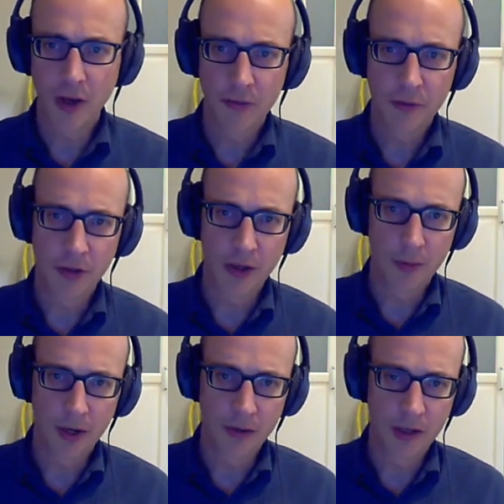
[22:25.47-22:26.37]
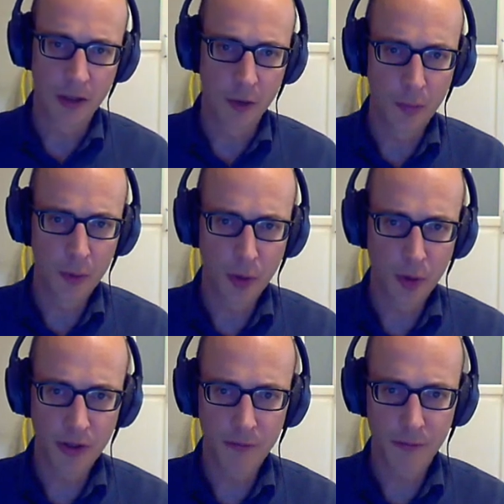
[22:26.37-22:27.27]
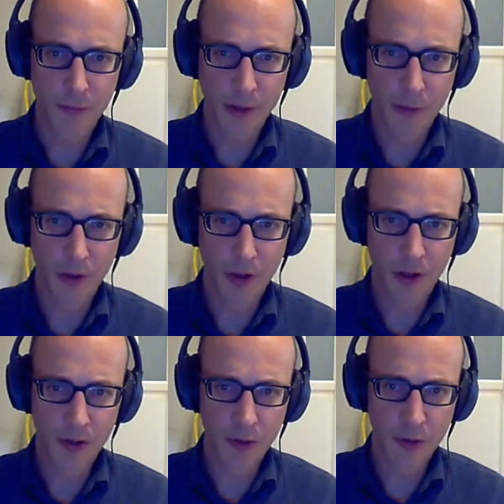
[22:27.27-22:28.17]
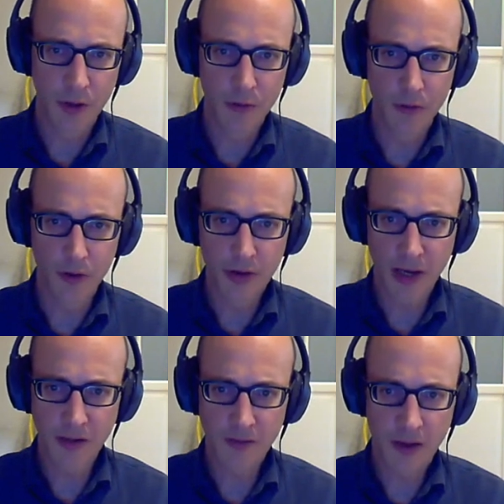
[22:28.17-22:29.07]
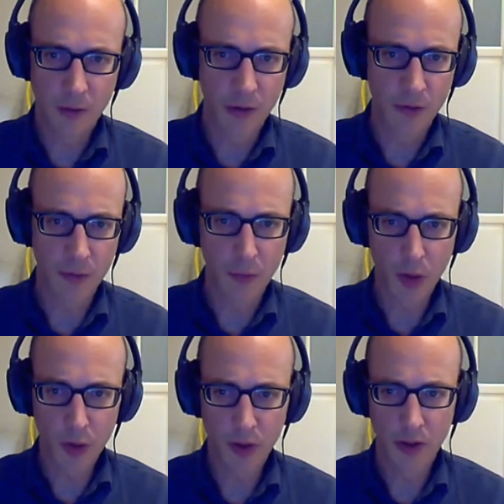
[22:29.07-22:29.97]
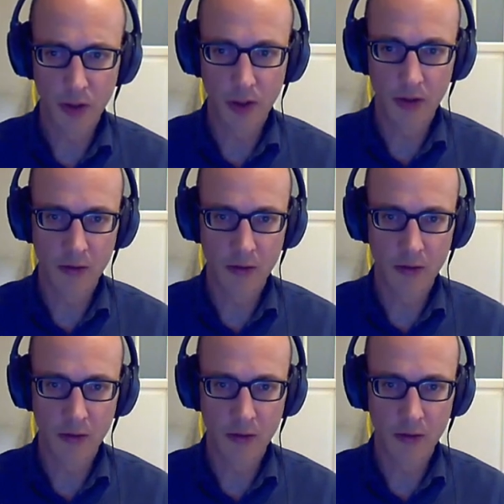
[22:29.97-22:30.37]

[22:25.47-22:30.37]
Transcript: You have to think about, can you deploy it everywhere you want? Who owns the data? Who owns the model?